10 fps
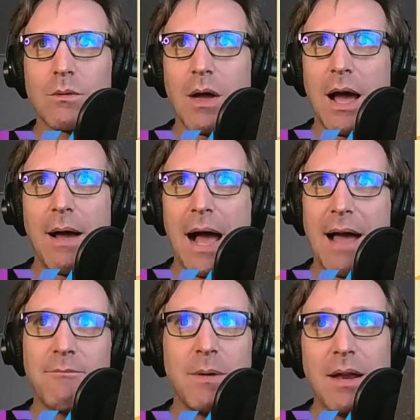
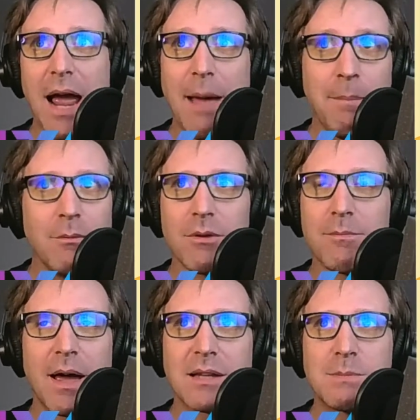I've been happy with
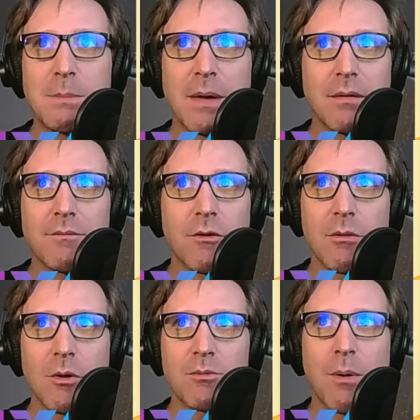my XP pen for
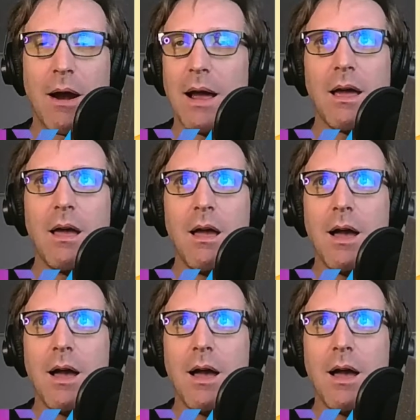the most part.